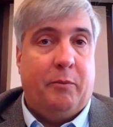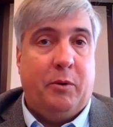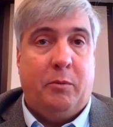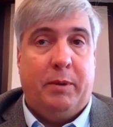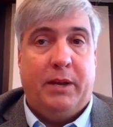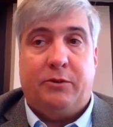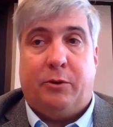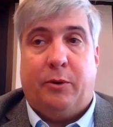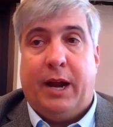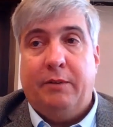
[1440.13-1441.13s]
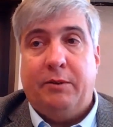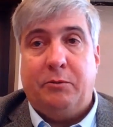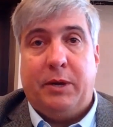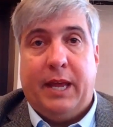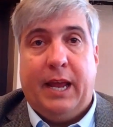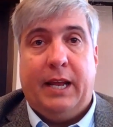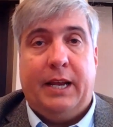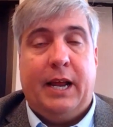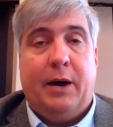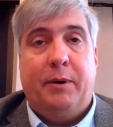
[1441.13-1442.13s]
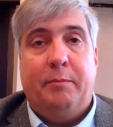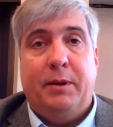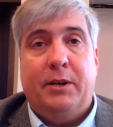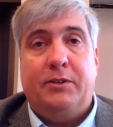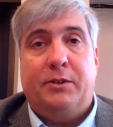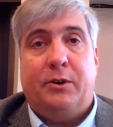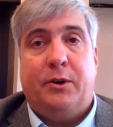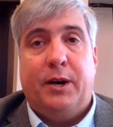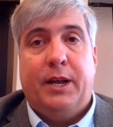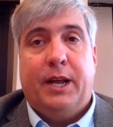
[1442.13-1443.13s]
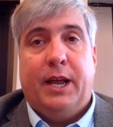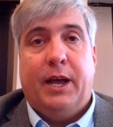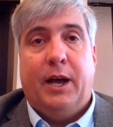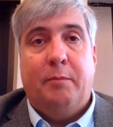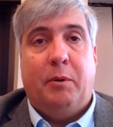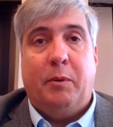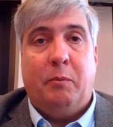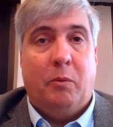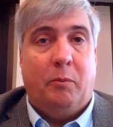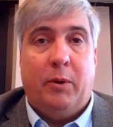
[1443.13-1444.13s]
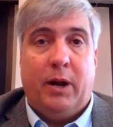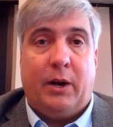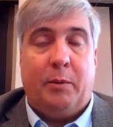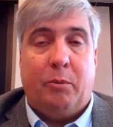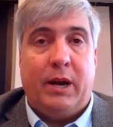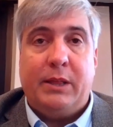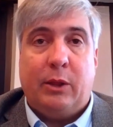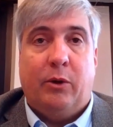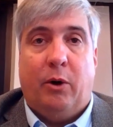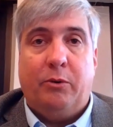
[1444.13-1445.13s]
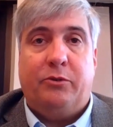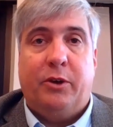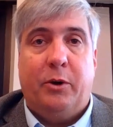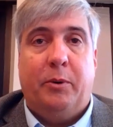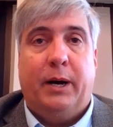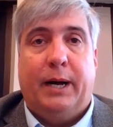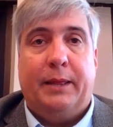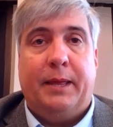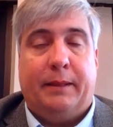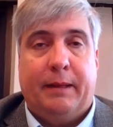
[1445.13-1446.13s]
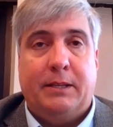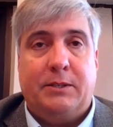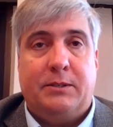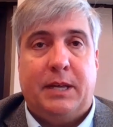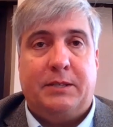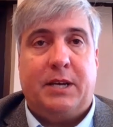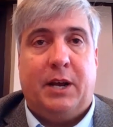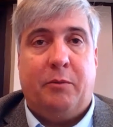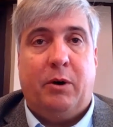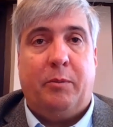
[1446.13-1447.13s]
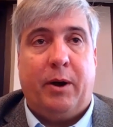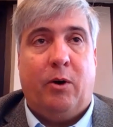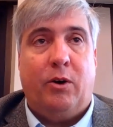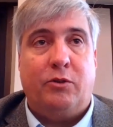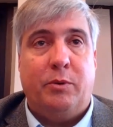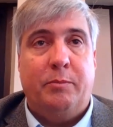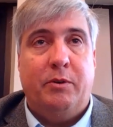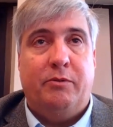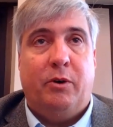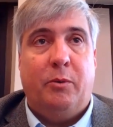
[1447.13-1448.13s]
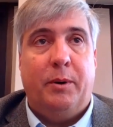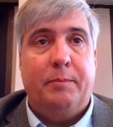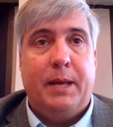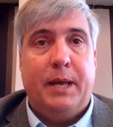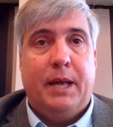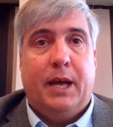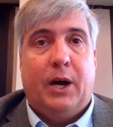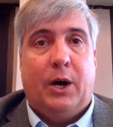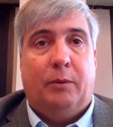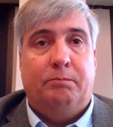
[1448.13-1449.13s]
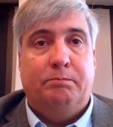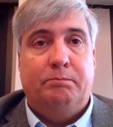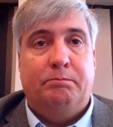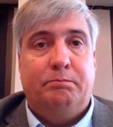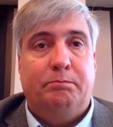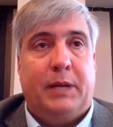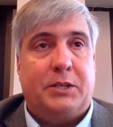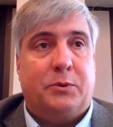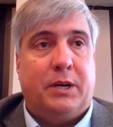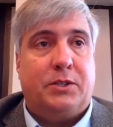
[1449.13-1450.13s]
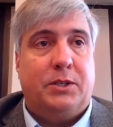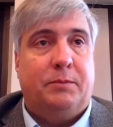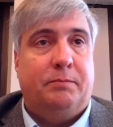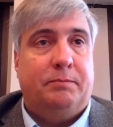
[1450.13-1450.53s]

we will be as creative as we can in how we administer, but we're not going to break the law. So I think that's kind of where we are as we move forward. Next question.